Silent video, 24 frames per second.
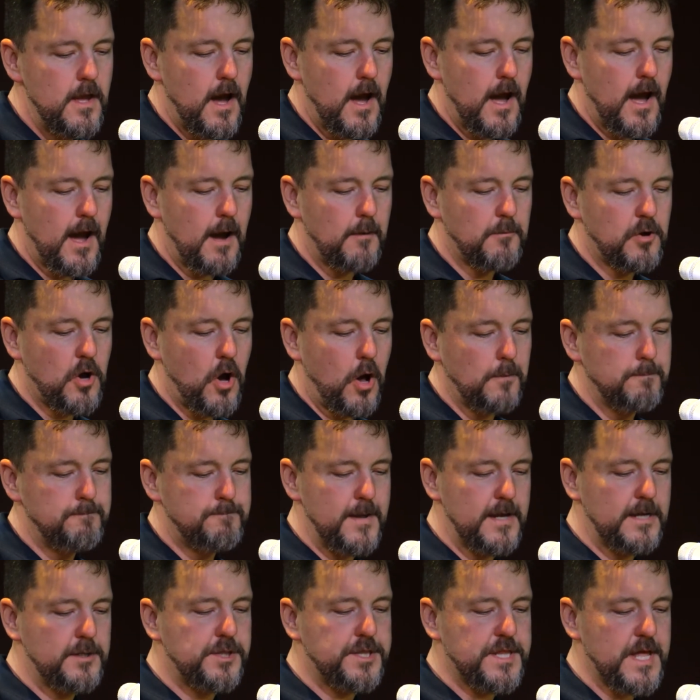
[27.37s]
Um, called
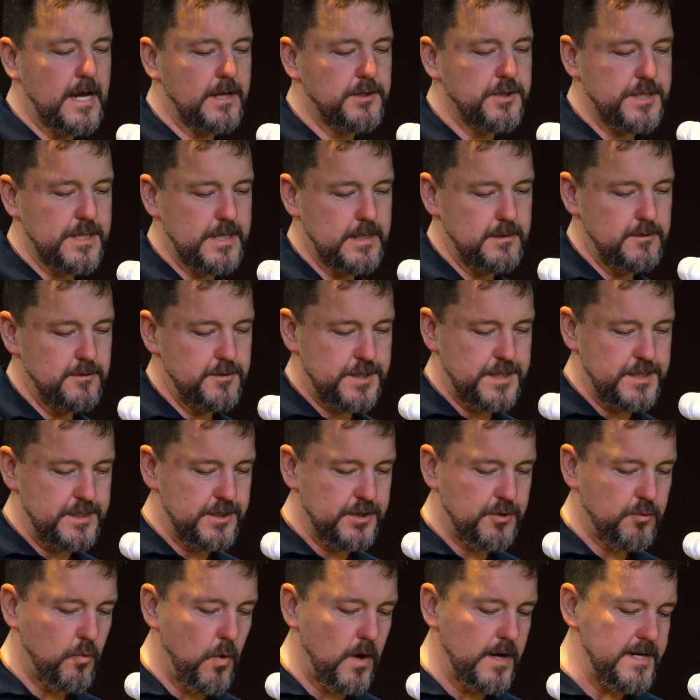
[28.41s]
Big Sexy.
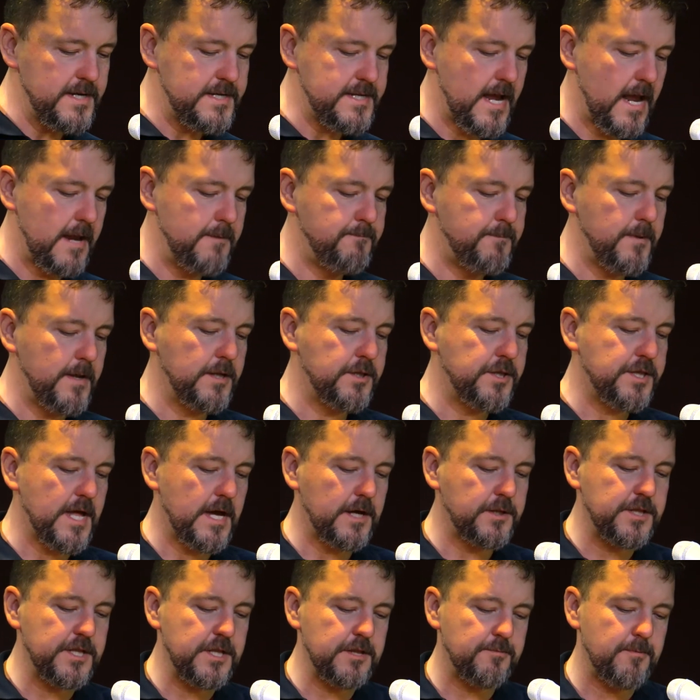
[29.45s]
Since 2010, Big
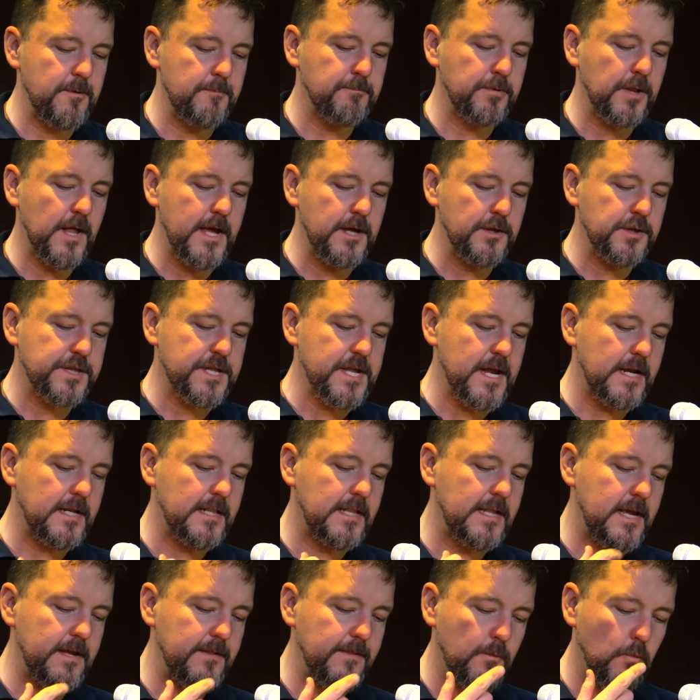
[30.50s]
Sexy's been playing
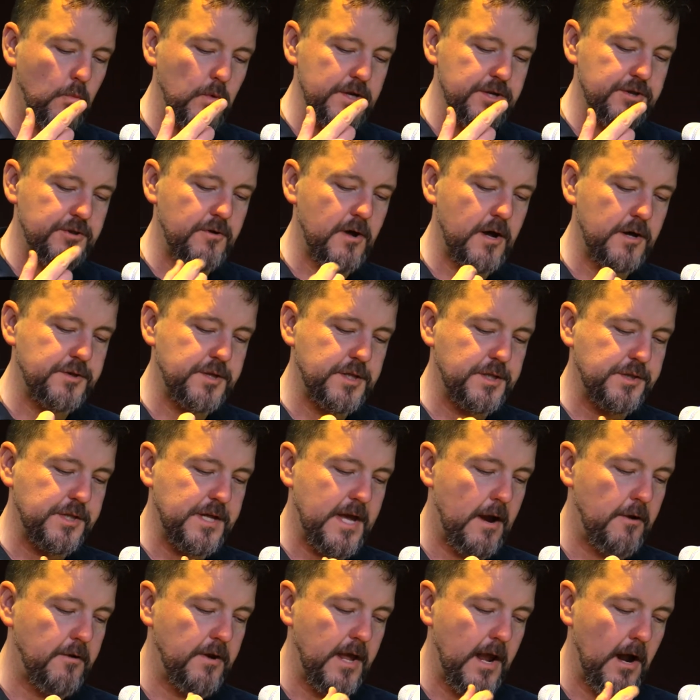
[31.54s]
steadily in the Windsor Essex
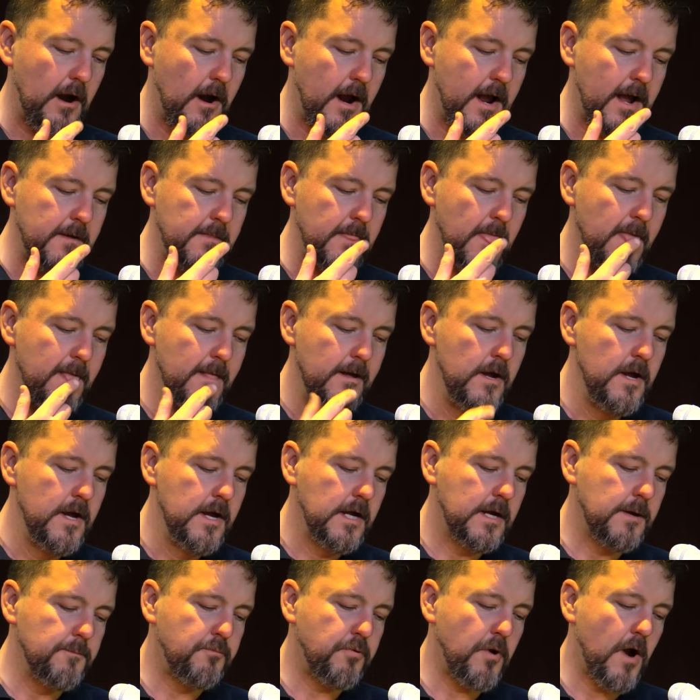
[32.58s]
County area,
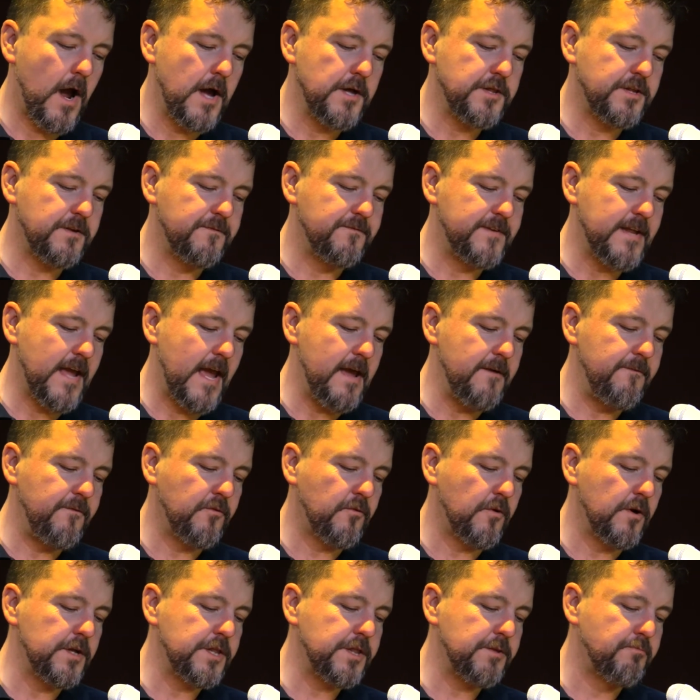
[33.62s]
comprised of Dave,
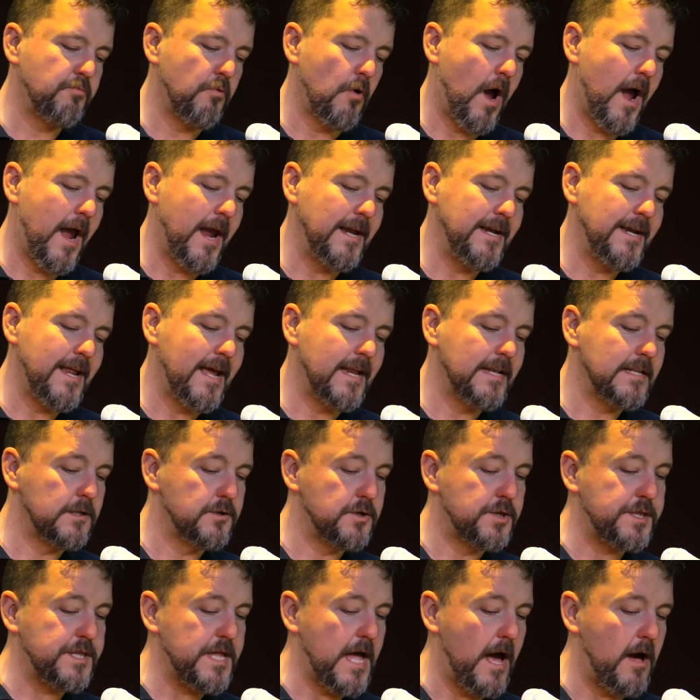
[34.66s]
Chris, Brian, and
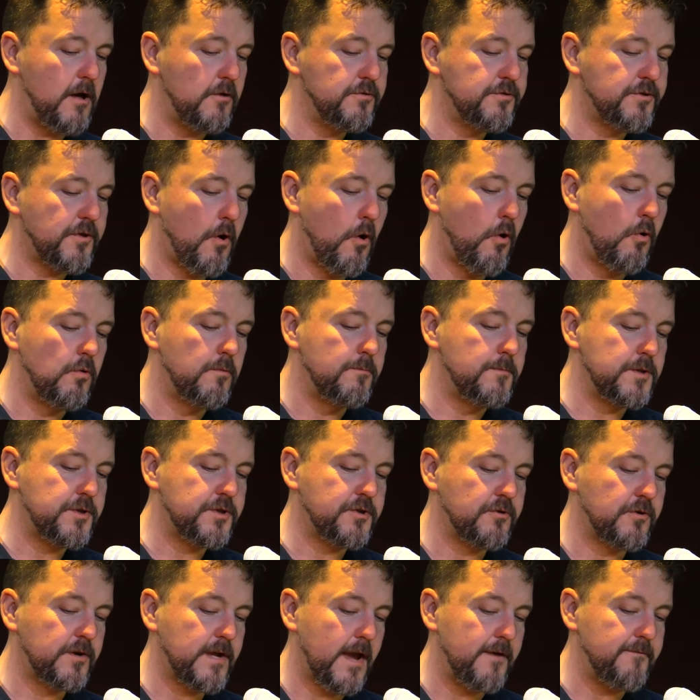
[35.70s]
LaSalle's own
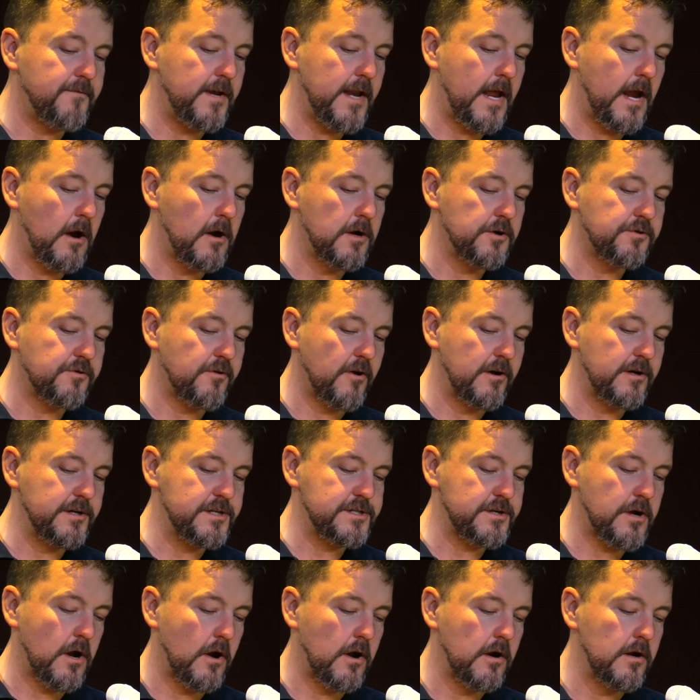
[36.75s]
Mr. Kevin Harris on
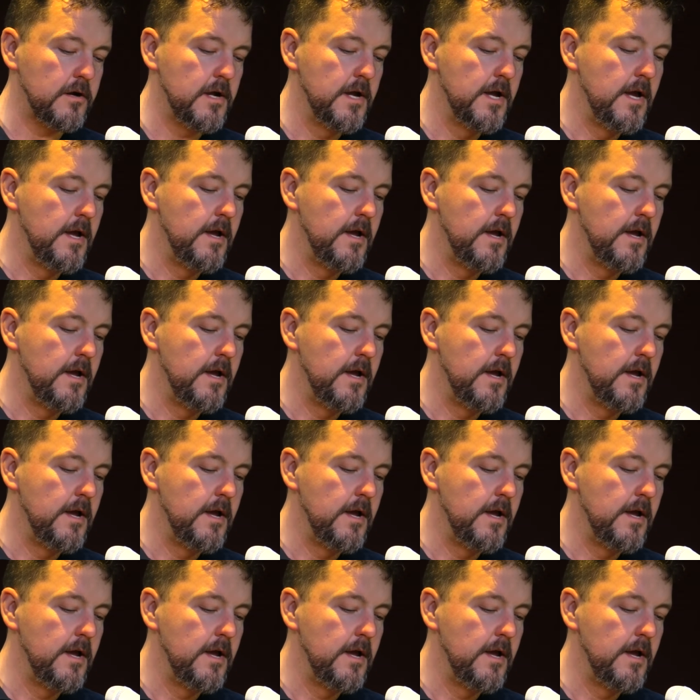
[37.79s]
guitar.